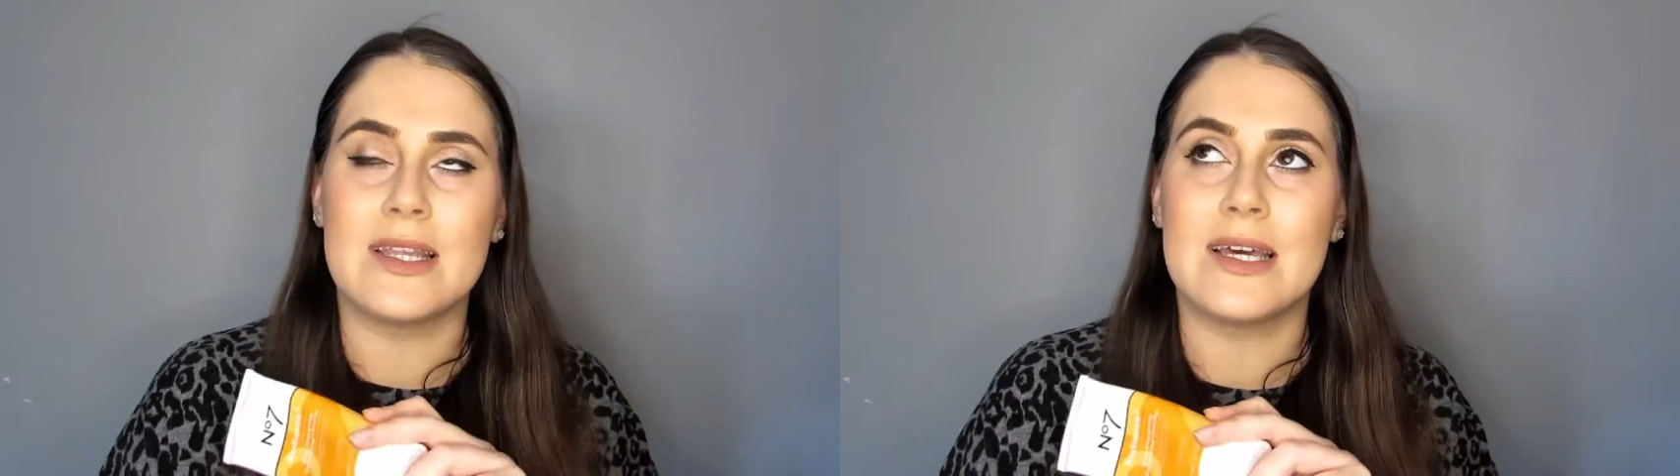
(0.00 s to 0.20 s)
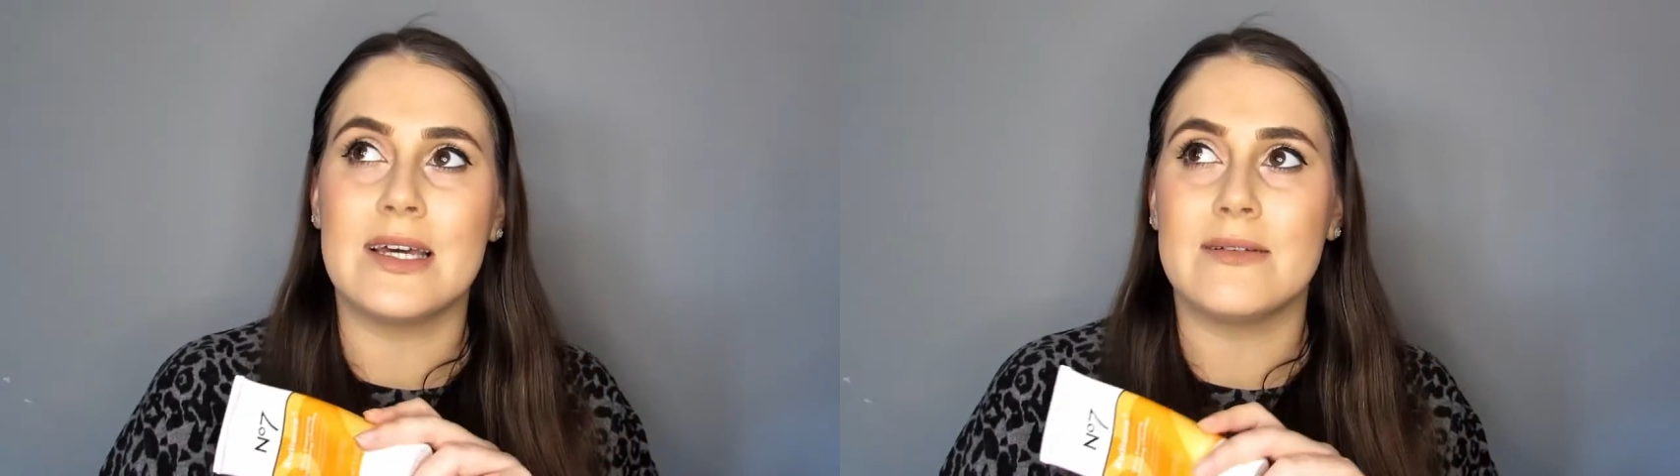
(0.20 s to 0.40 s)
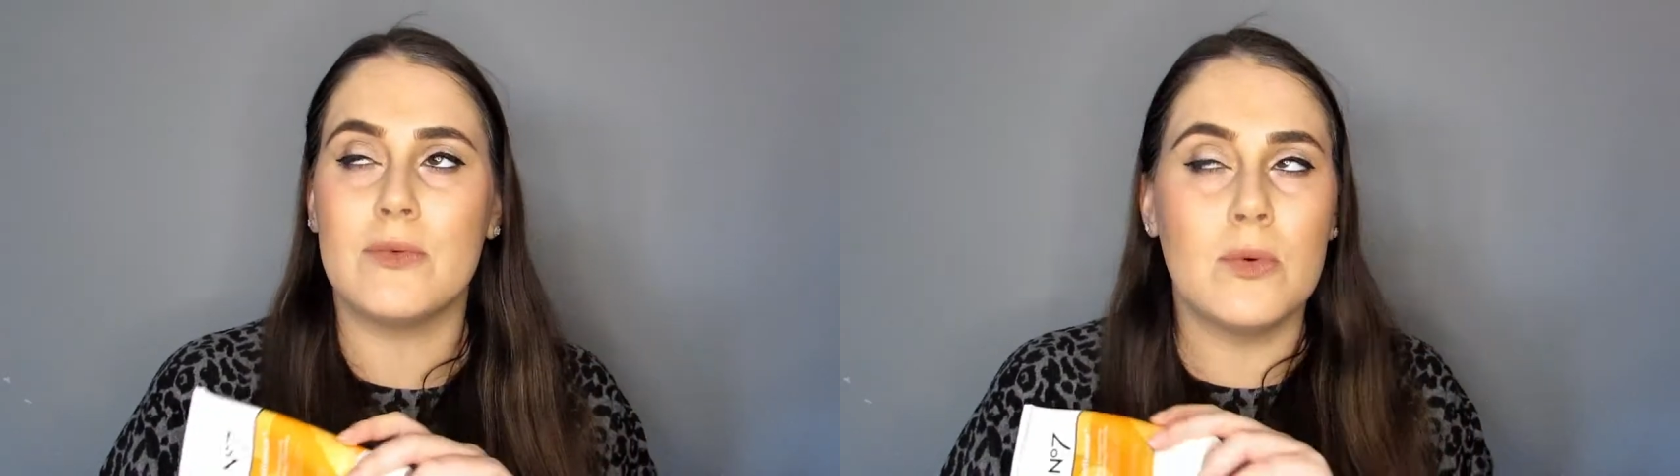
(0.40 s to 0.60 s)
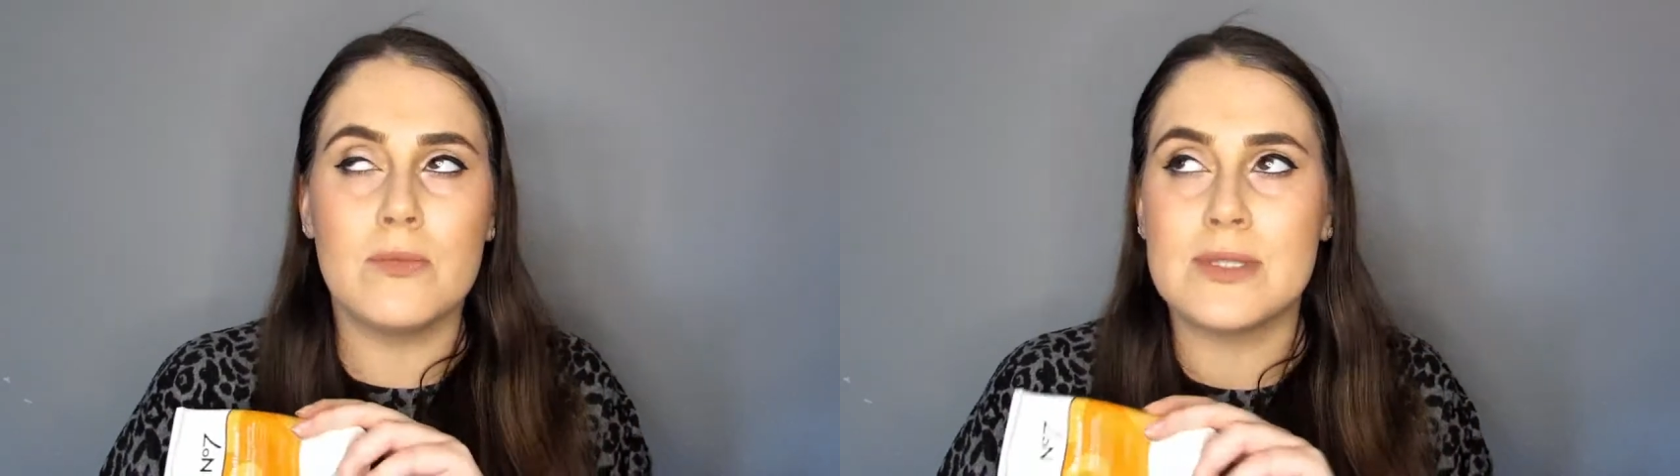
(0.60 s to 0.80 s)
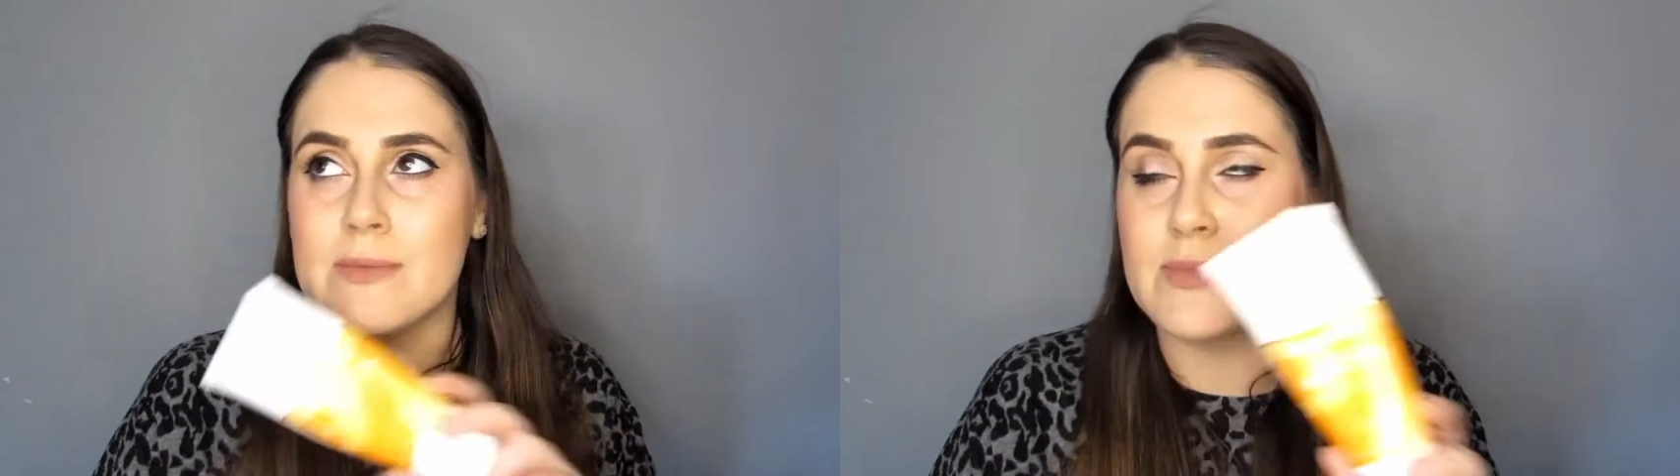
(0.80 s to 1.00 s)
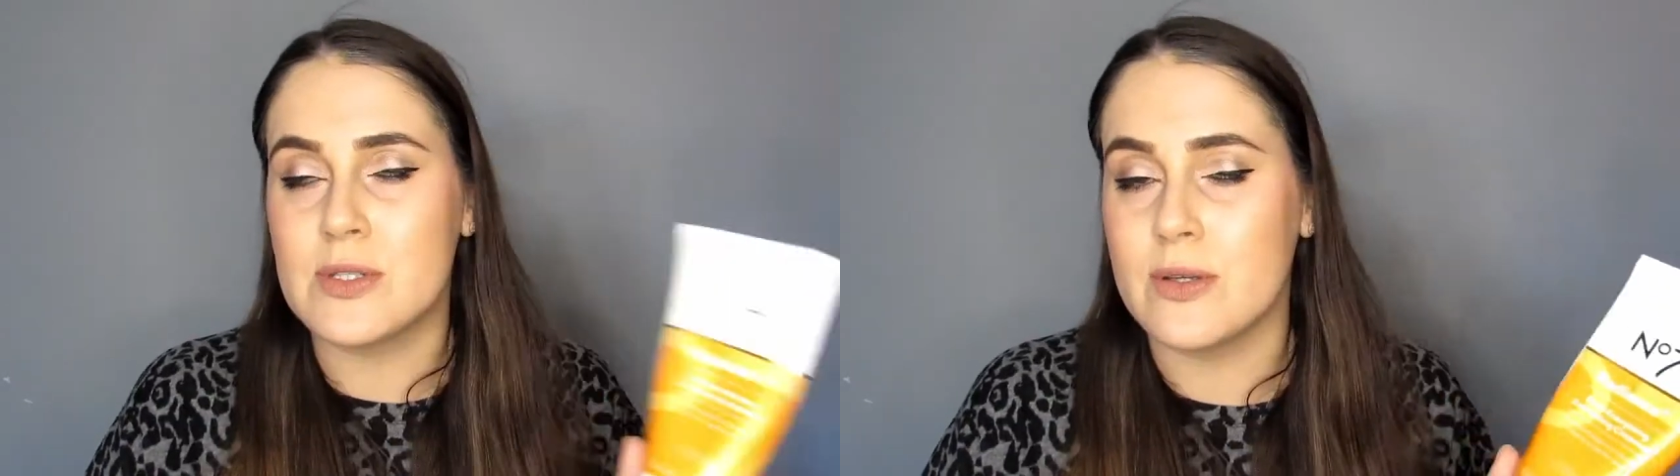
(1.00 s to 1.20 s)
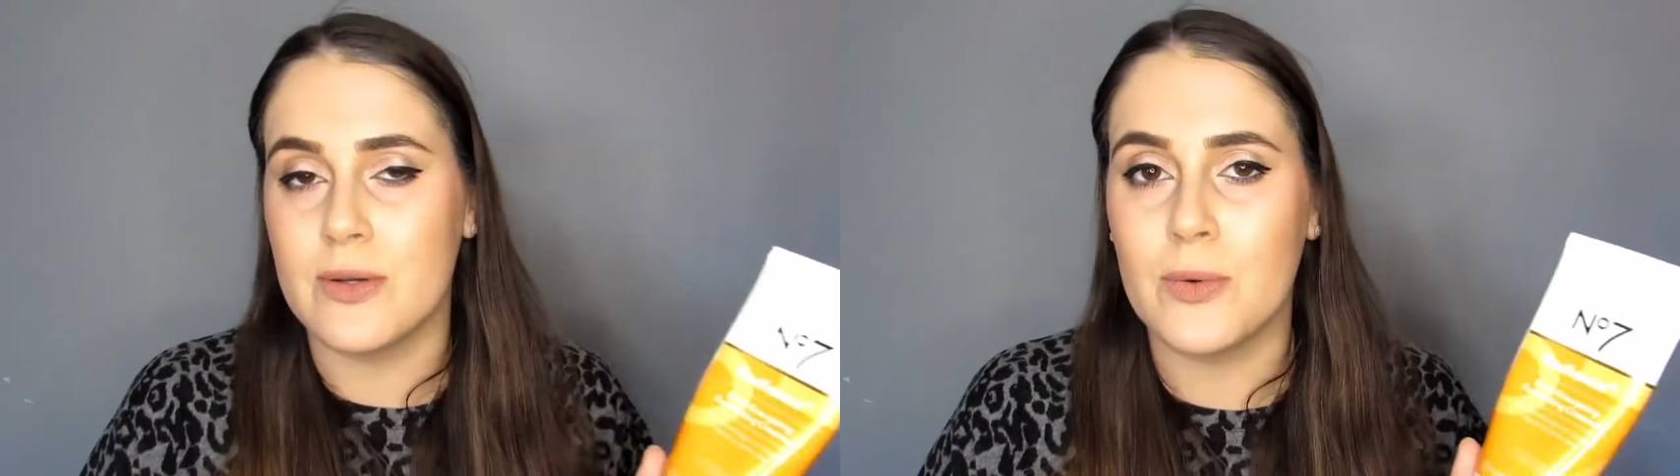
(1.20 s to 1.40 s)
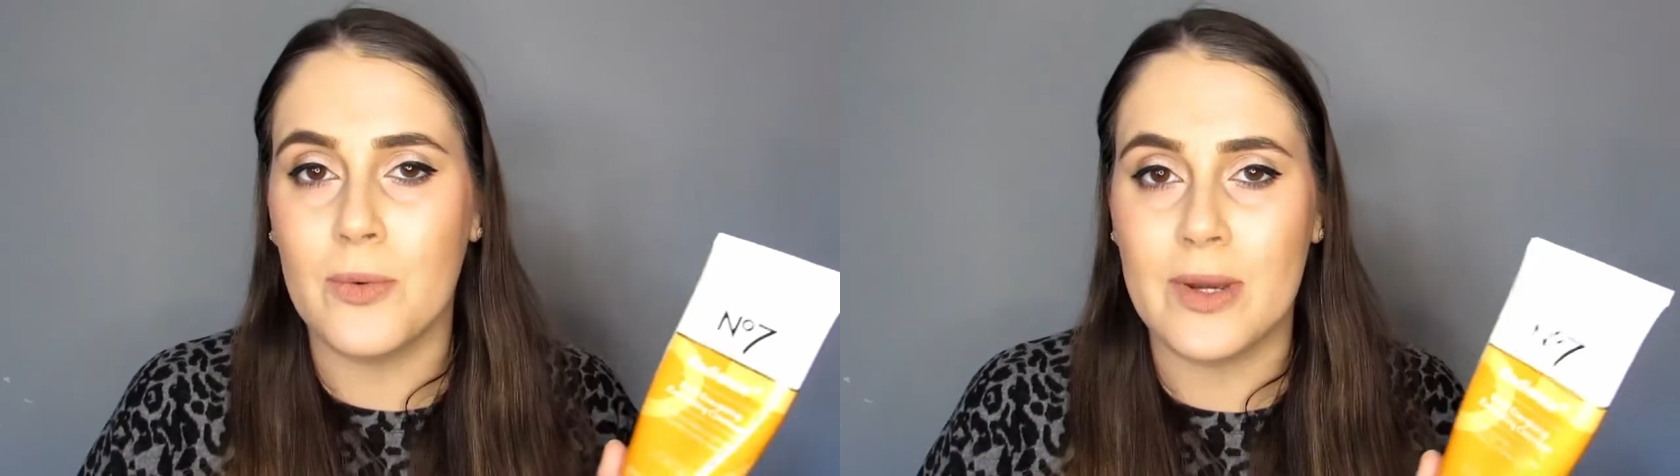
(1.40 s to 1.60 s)
that seems to
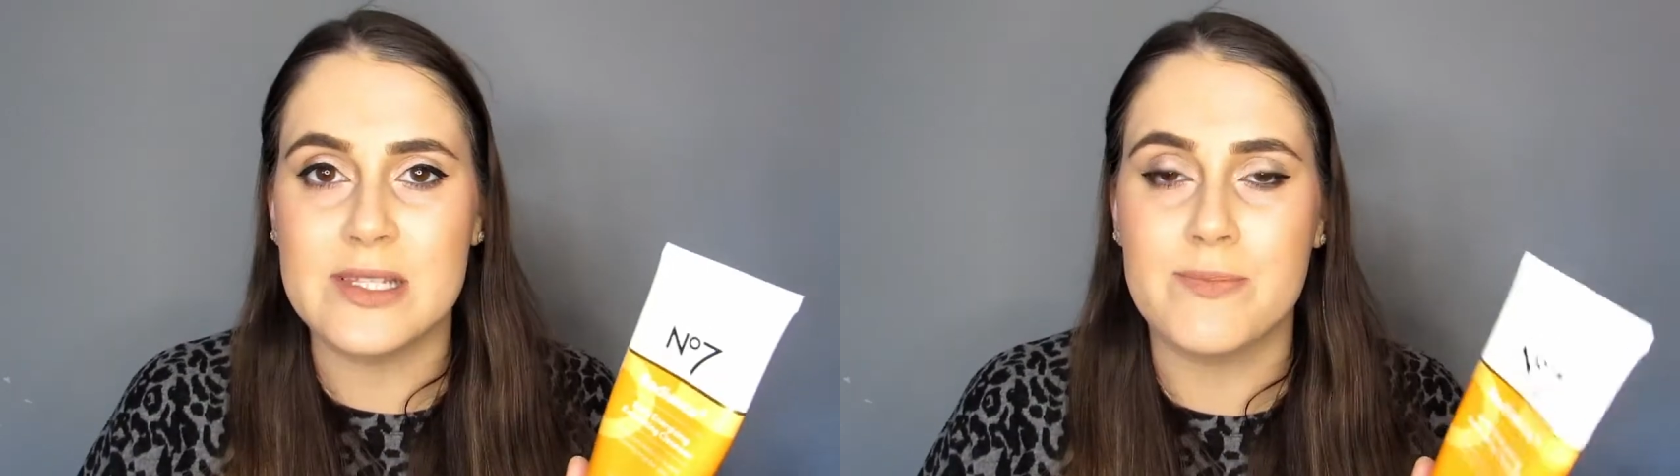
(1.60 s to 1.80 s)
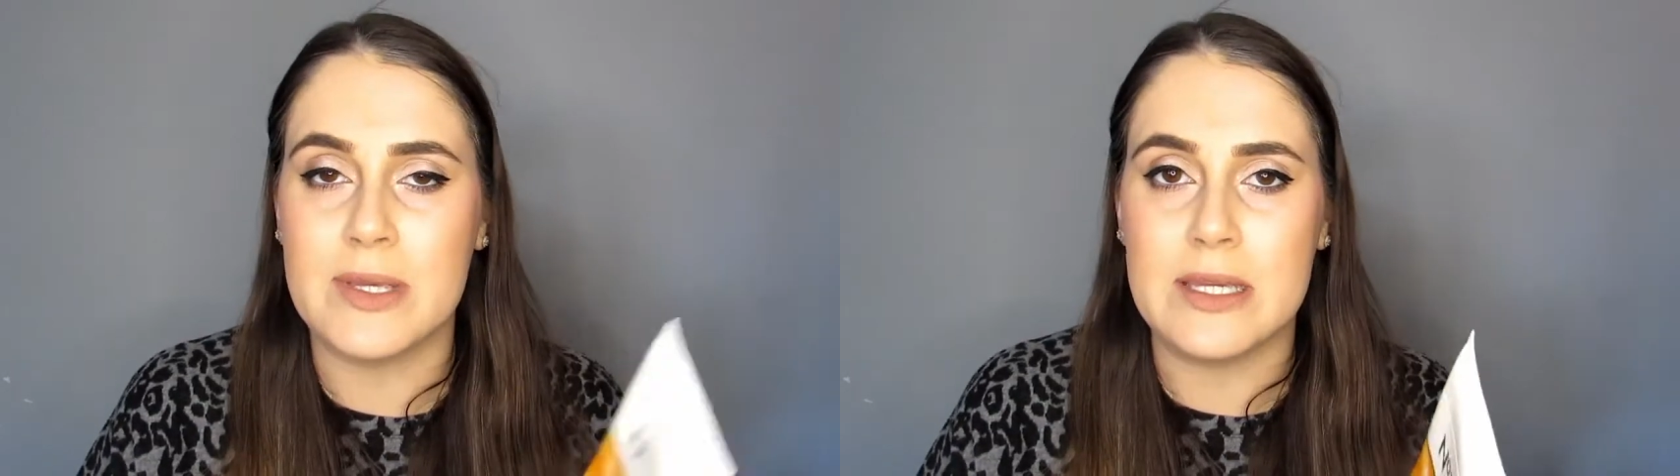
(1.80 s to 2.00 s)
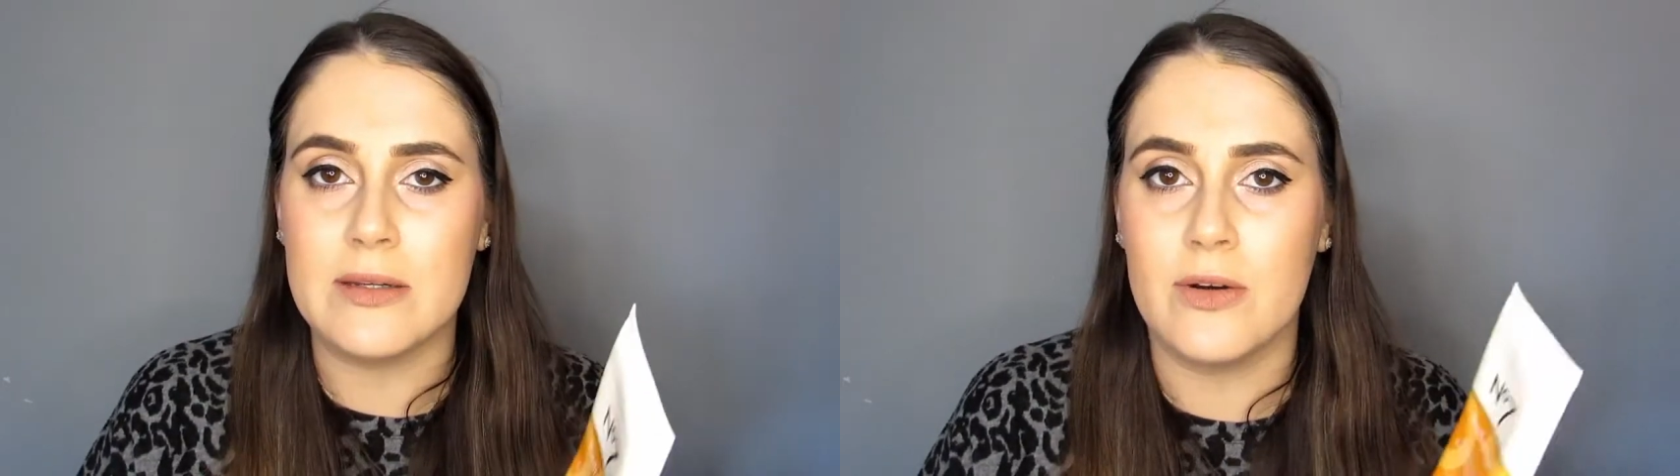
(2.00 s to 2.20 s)
always be